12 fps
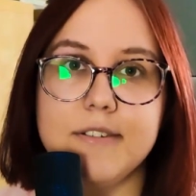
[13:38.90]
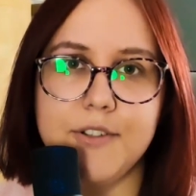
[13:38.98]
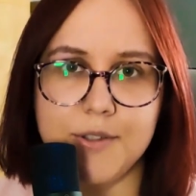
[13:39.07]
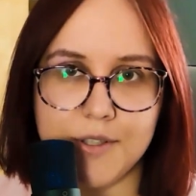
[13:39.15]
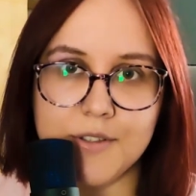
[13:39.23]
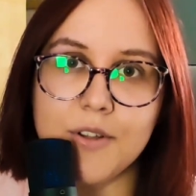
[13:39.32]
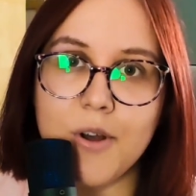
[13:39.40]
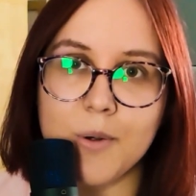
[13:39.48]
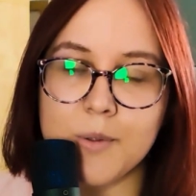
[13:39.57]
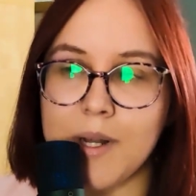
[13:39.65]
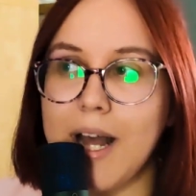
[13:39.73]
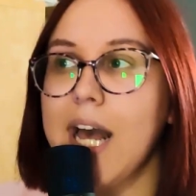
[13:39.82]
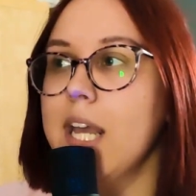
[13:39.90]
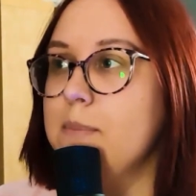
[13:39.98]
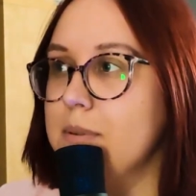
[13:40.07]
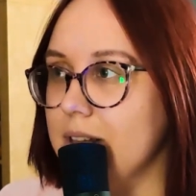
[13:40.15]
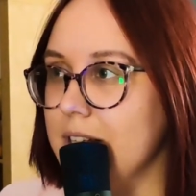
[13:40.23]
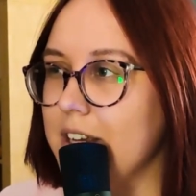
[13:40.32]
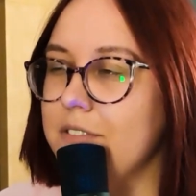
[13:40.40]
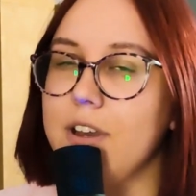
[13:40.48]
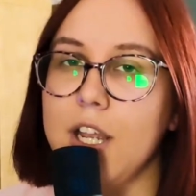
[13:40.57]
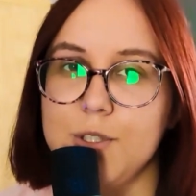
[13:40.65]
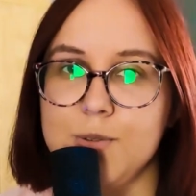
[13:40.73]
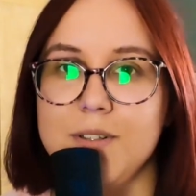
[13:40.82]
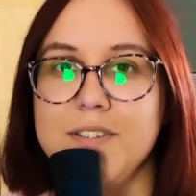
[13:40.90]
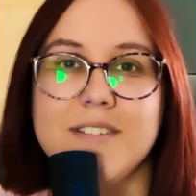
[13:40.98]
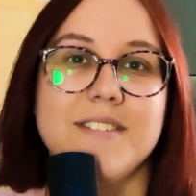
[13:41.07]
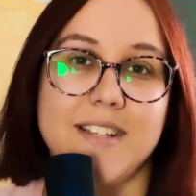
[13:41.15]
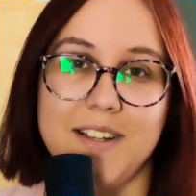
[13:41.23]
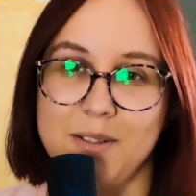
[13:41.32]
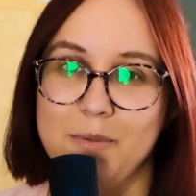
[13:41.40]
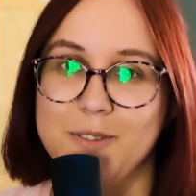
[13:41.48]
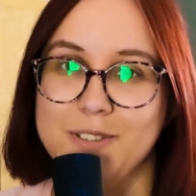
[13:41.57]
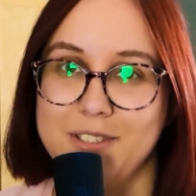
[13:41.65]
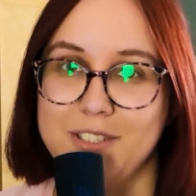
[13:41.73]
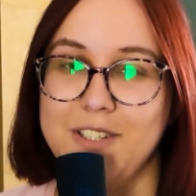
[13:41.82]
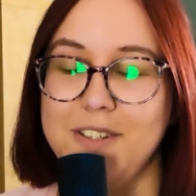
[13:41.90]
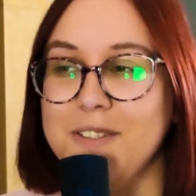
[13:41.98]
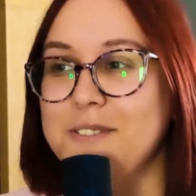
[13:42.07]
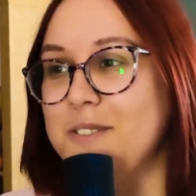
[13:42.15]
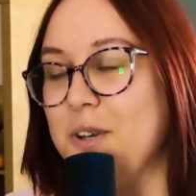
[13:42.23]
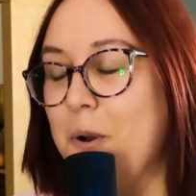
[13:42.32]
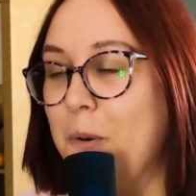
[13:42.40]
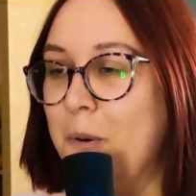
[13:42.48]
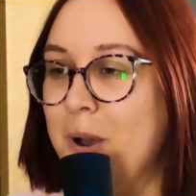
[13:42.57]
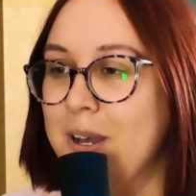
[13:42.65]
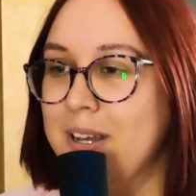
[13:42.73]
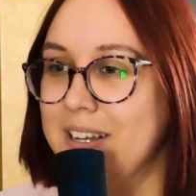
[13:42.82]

if you don't know, I believe Adrian is a Senti monster. So,